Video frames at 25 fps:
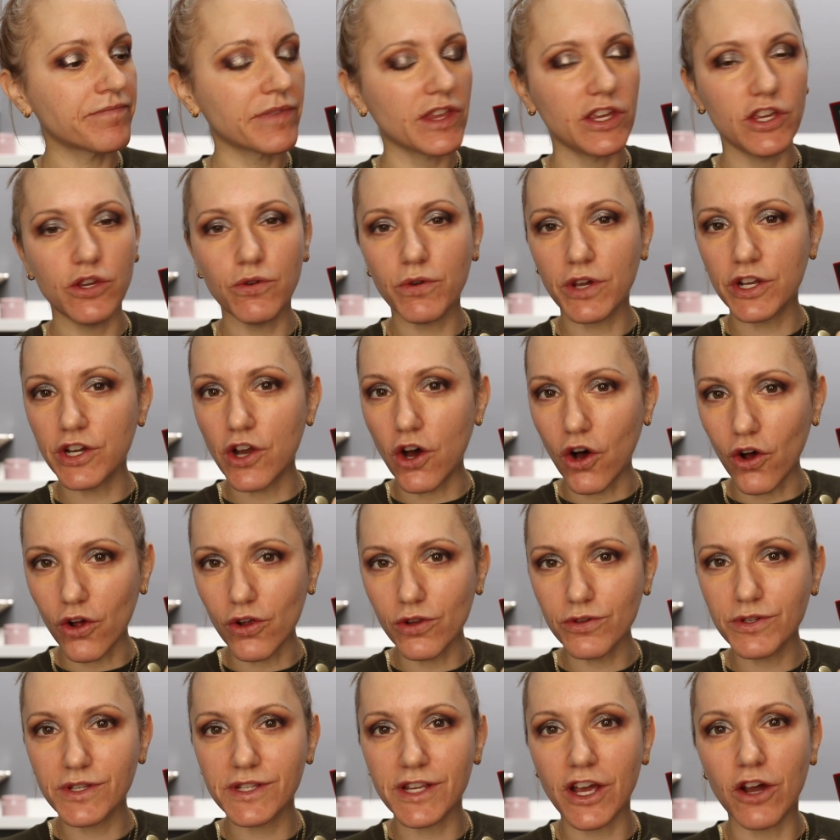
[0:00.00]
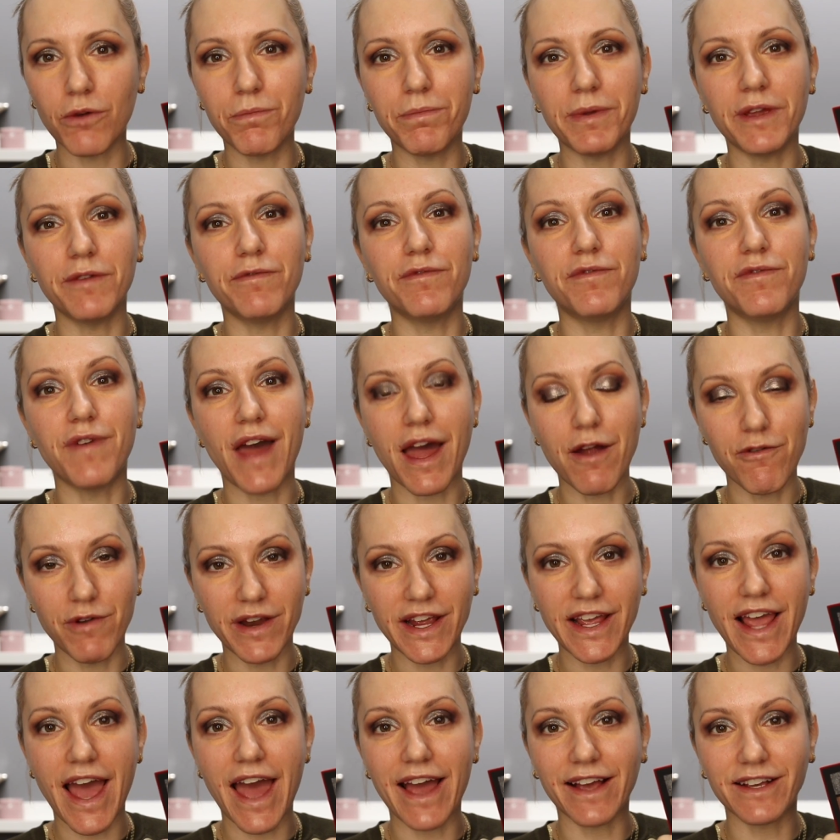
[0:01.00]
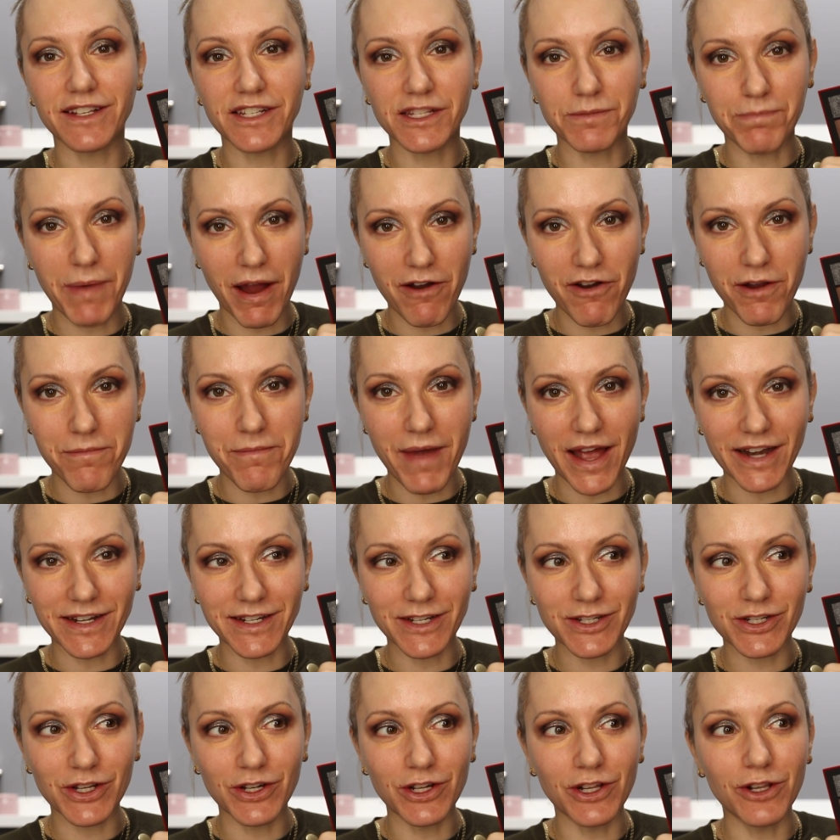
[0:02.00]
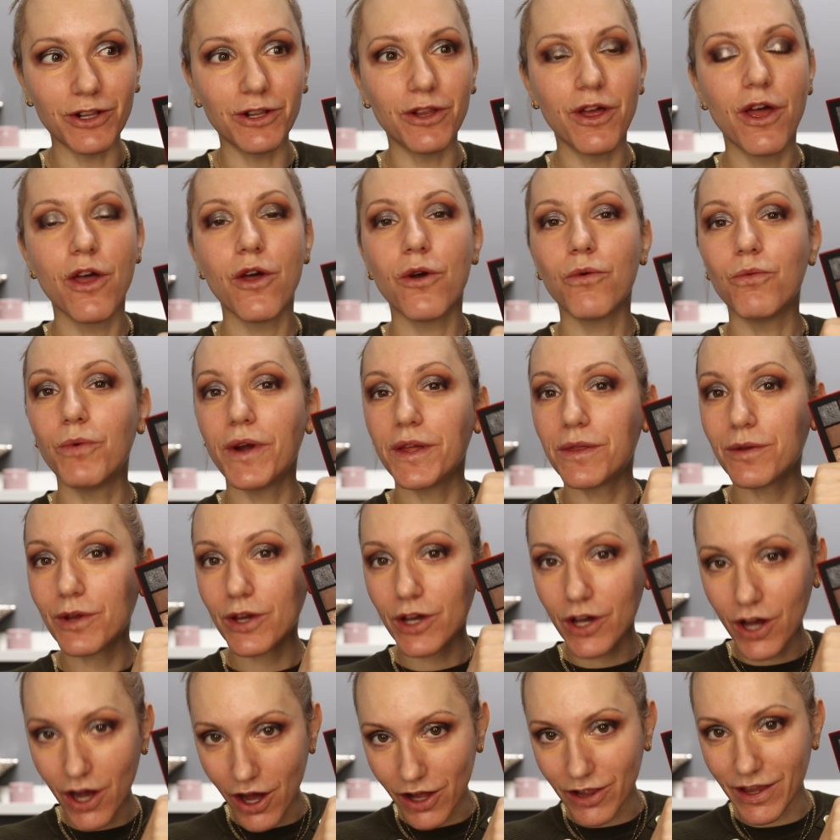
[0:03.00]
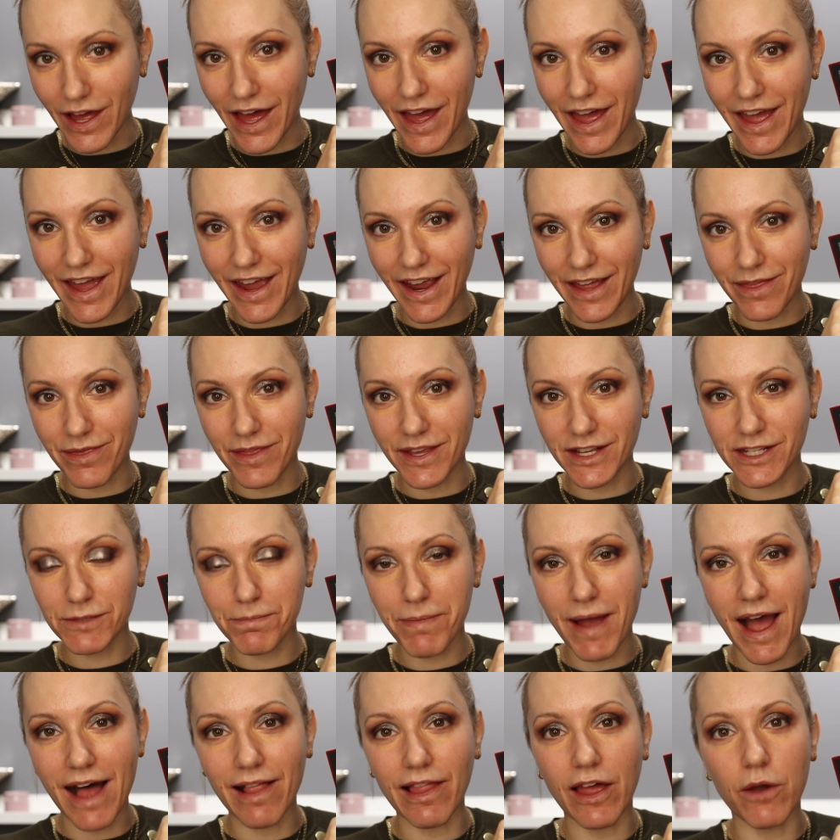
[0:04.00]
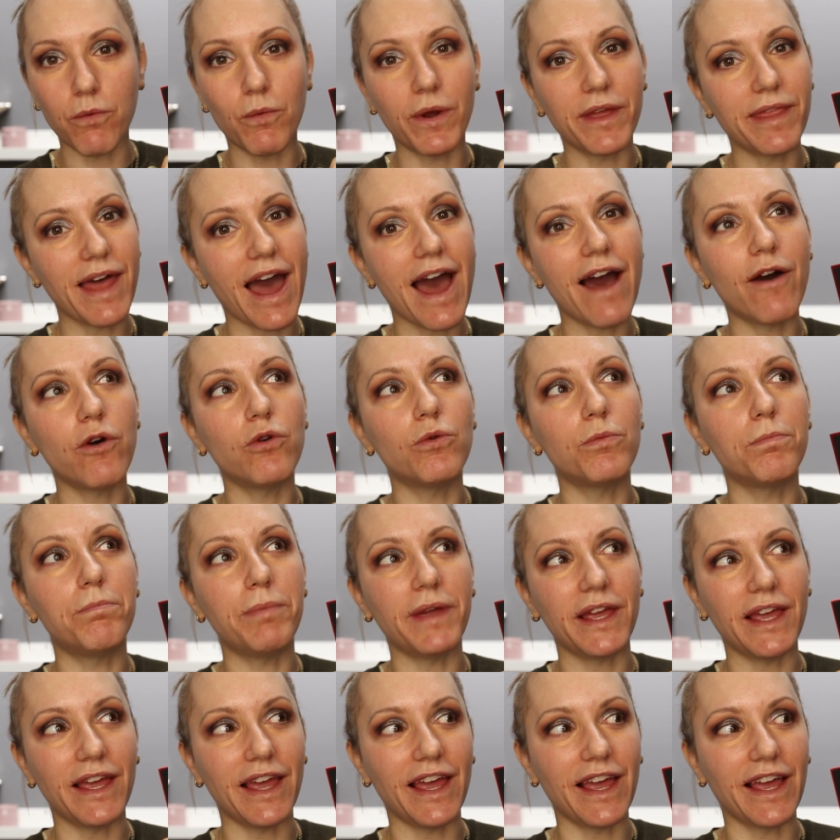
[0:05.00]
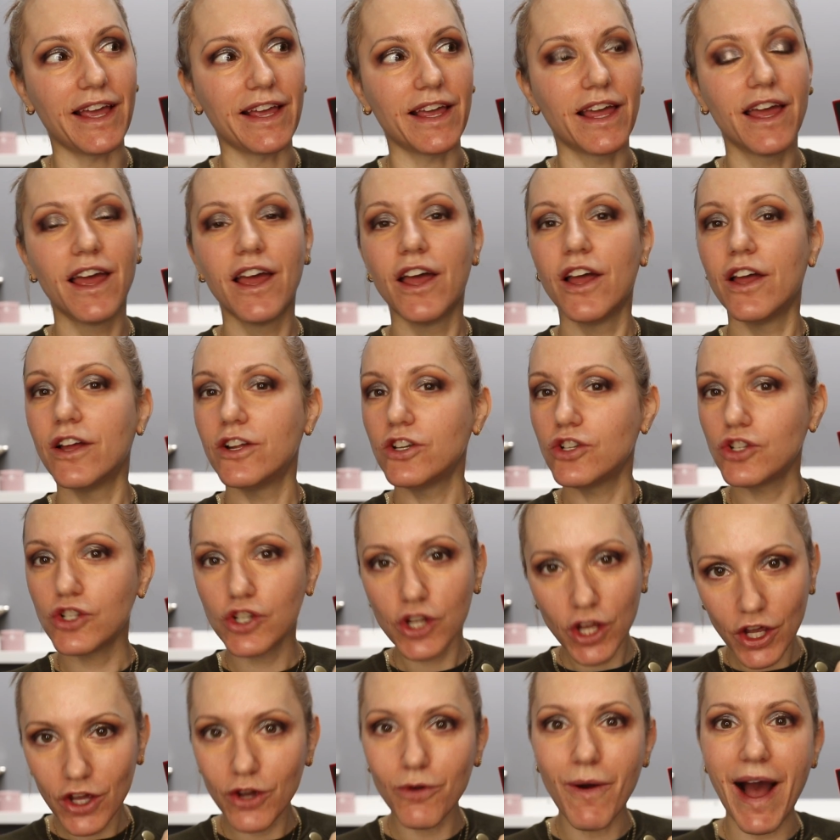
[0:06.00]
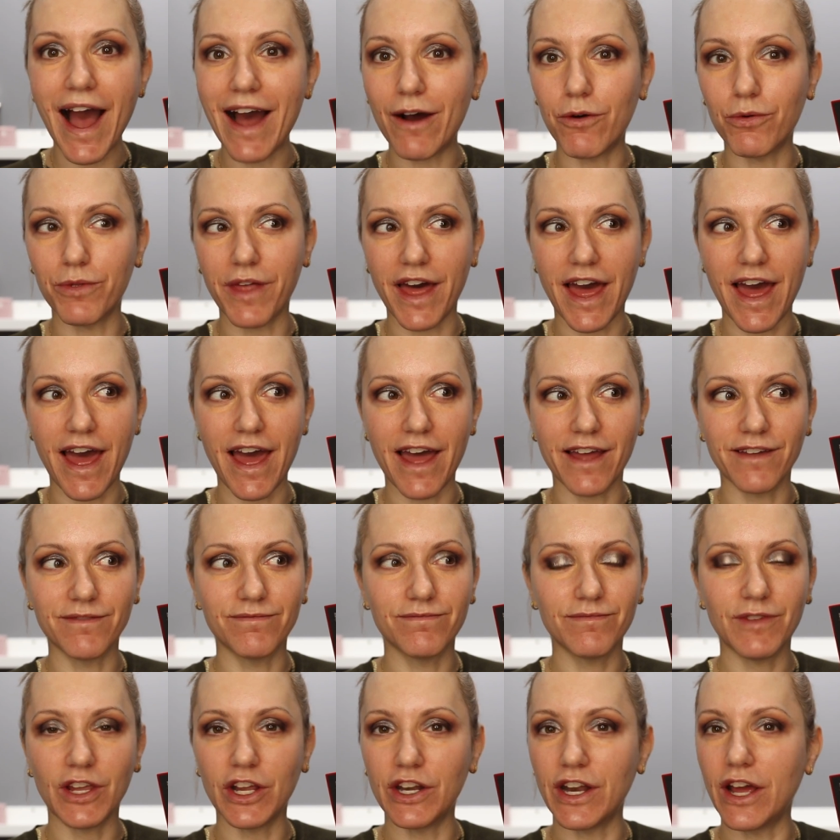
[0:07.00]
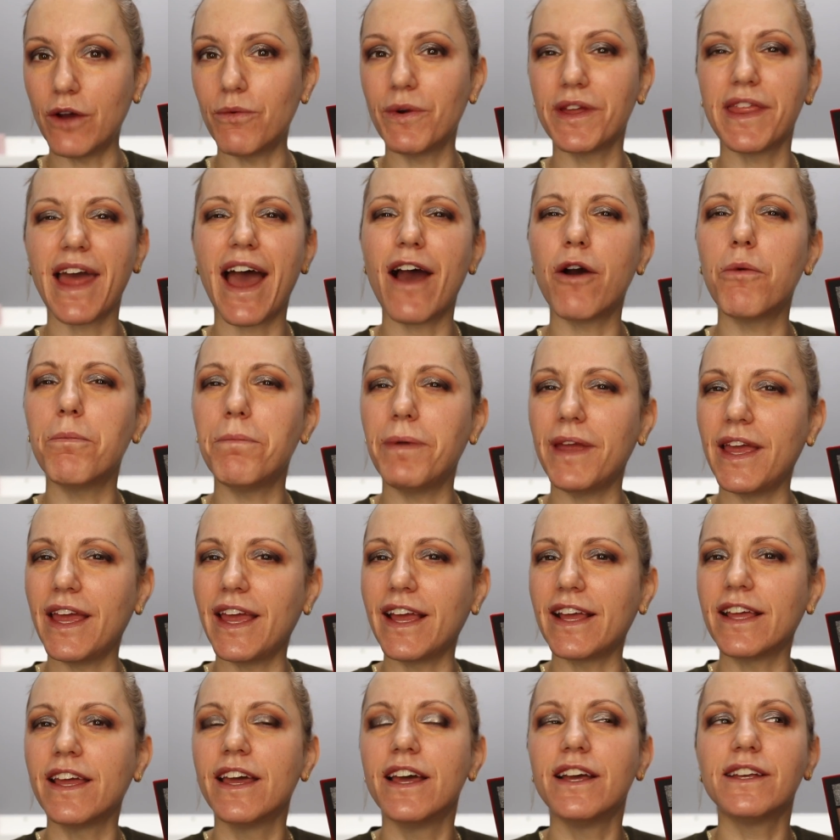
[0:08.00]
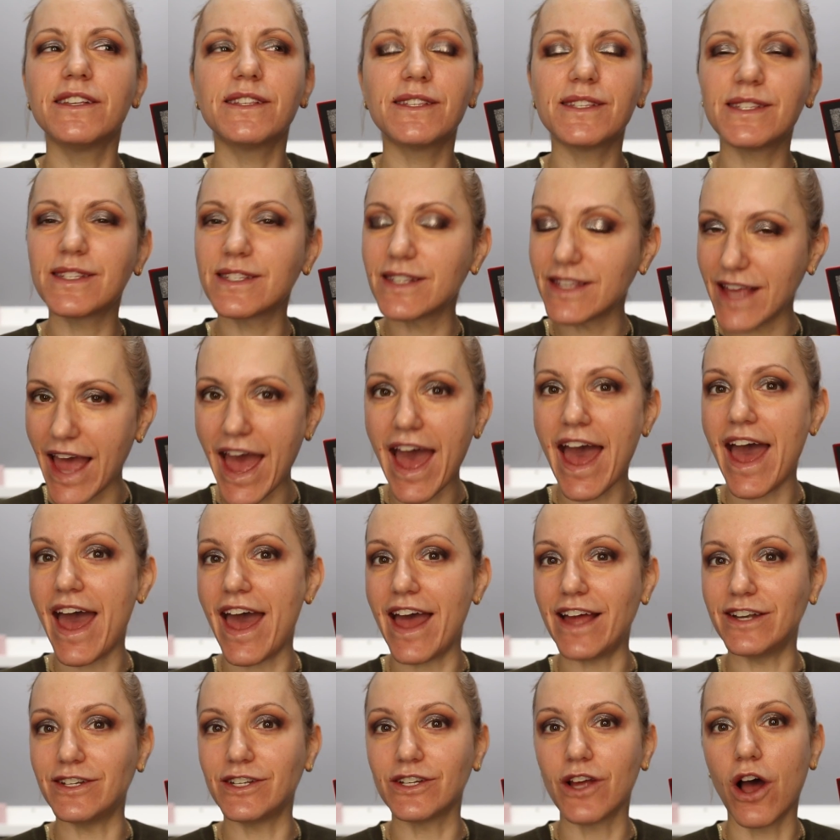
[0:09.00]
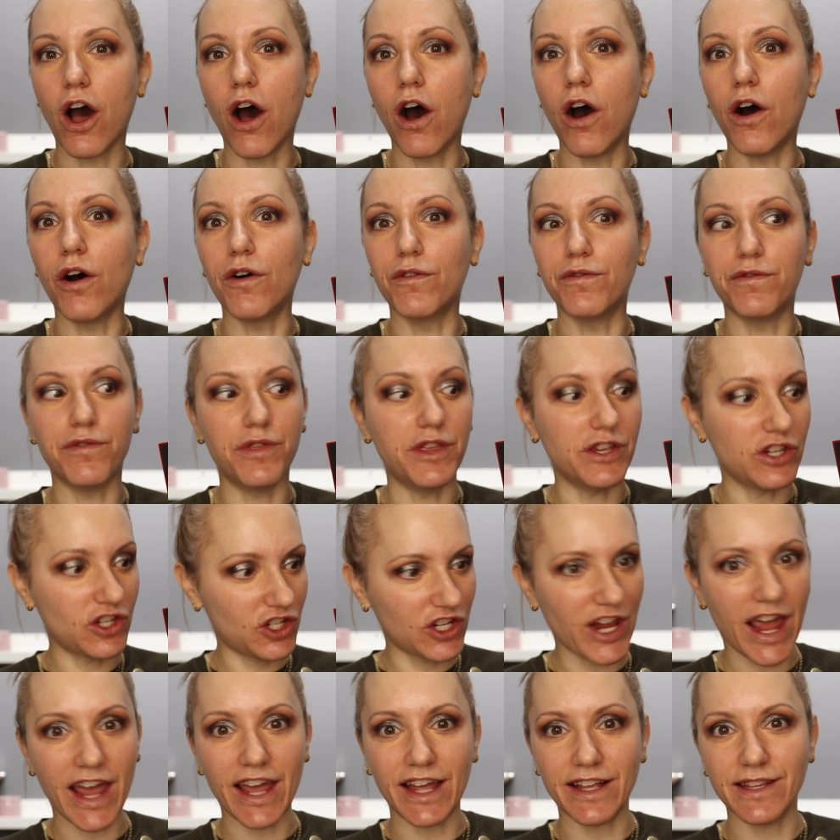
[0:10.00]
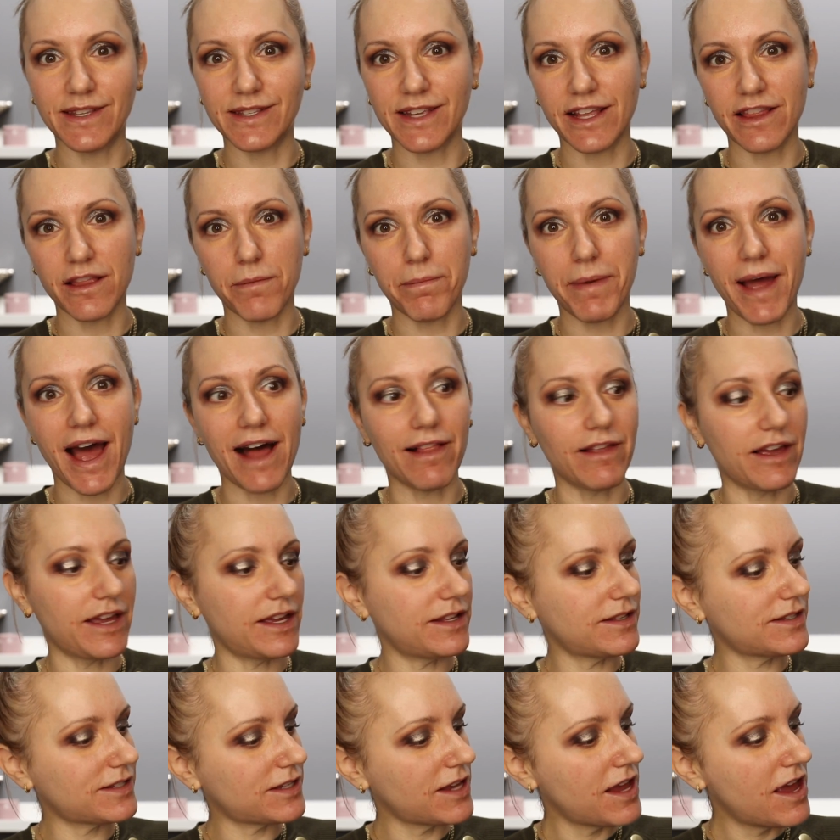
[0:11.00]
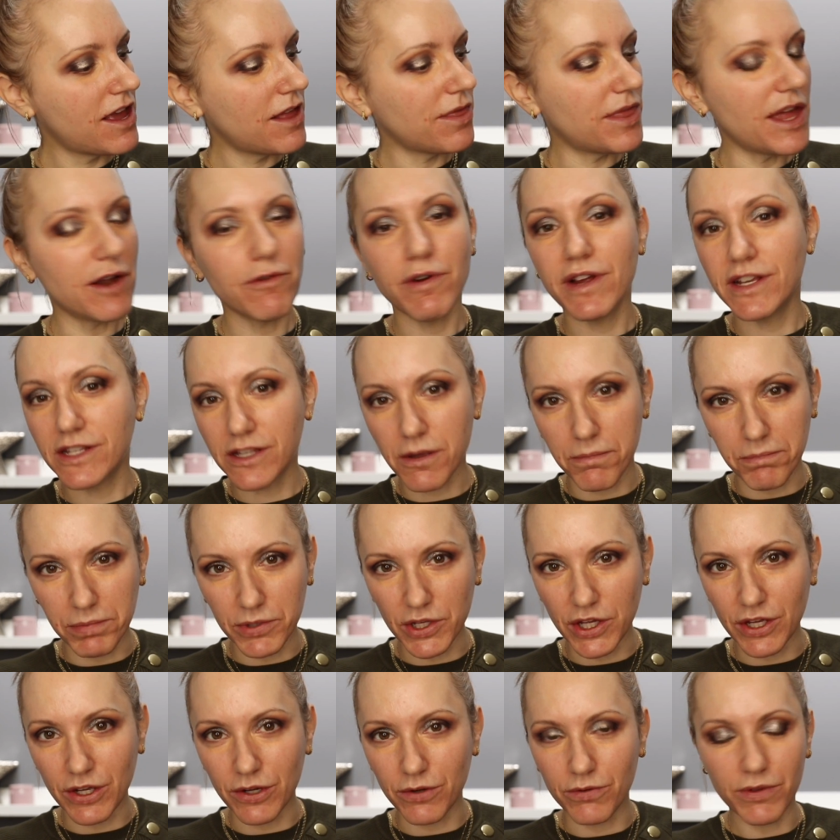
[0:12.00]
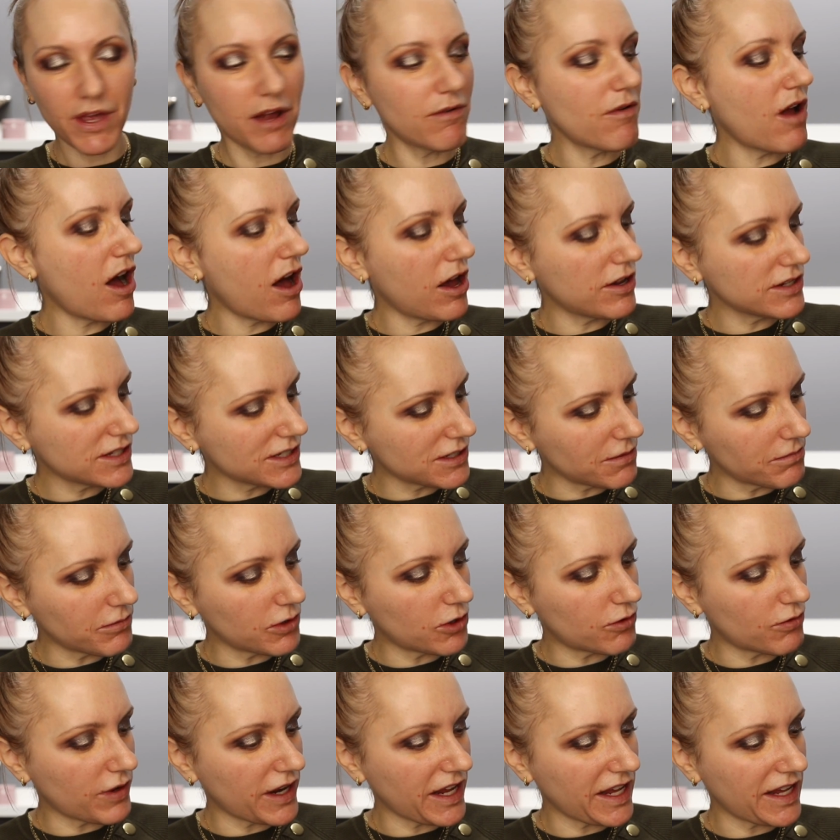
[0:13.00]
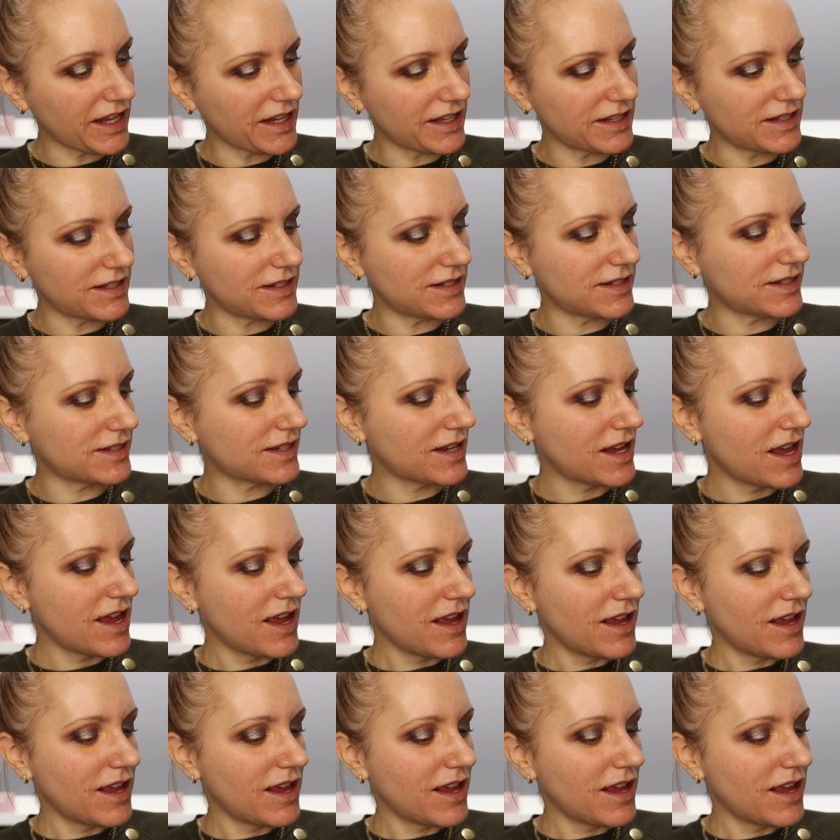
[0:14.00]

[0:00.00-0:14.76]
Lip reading: you can also be very experimental with colour in this palette without being too out there, you know, without being scared of the shades in the palette. There is a blue, there are some greens.